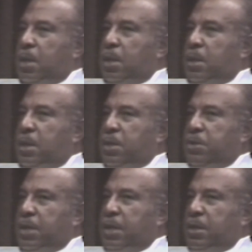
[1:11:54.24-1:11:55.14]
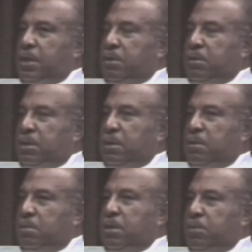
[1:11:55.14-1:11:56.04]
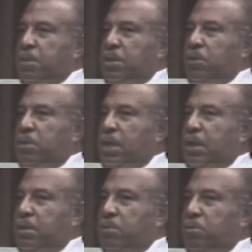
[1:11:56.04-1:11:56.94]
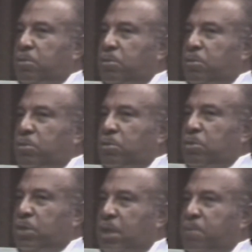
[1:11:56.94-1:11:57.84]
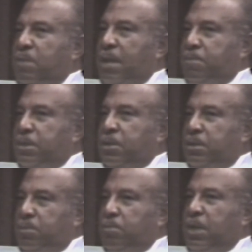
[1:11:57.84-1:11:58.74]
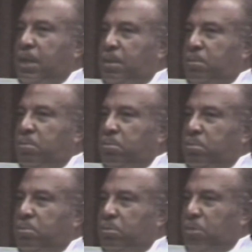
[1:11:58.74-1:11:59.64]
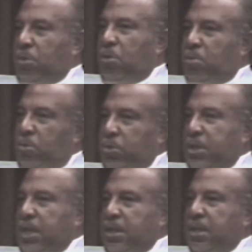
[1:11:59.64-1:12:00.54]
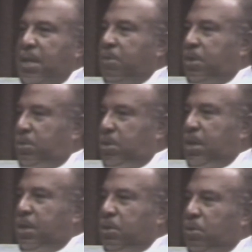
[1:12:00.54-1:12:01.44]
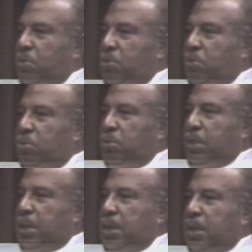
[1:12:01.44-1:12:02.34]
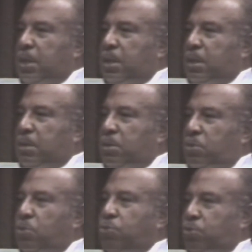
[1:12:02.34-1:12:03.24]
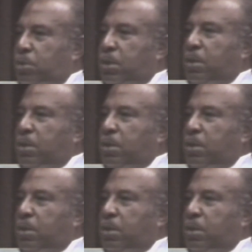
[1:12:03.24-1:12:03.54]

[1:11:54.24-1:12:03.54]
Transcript: Another thing that has been unique, Second Baptist being almost at that time 100 years old, the roots were